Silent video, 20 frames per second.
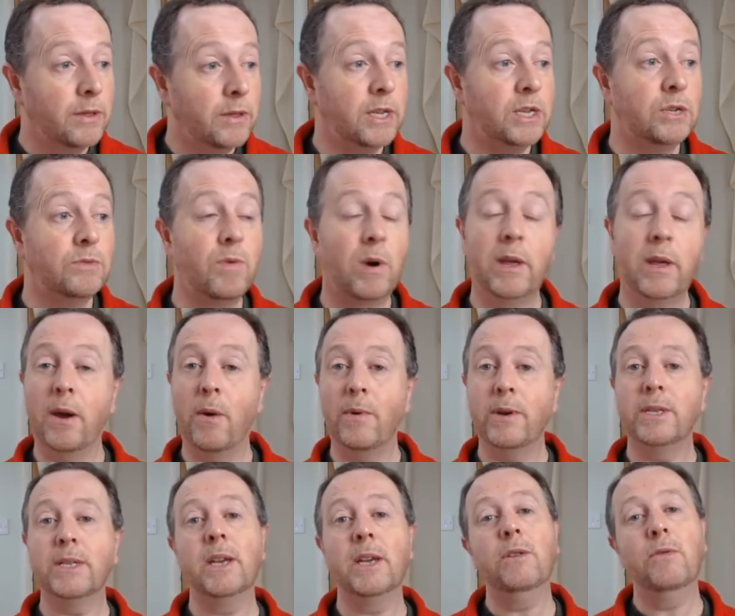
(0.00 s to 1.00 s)
This is why they
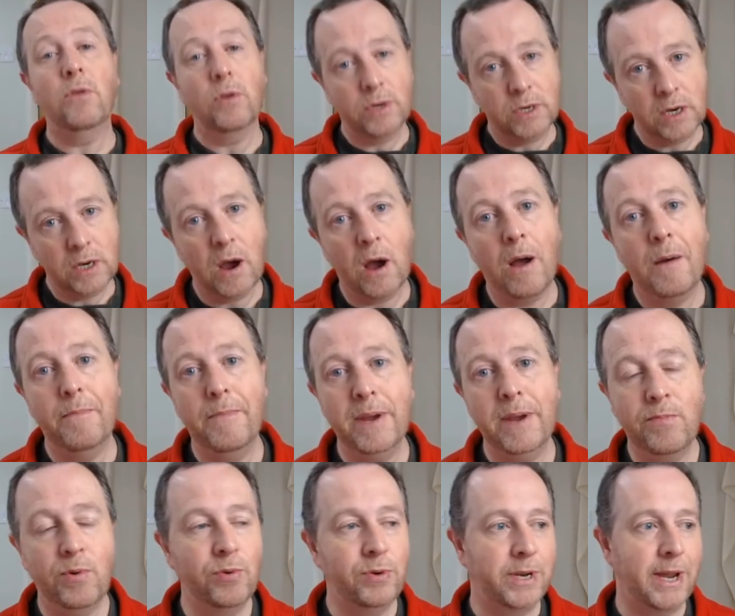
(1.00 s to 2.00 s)
always say you've got to calm
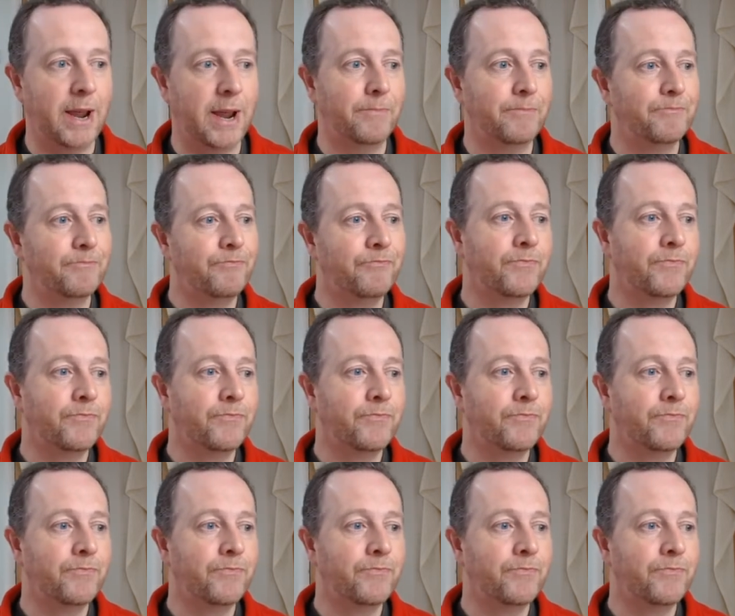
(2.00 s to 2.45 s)
people down.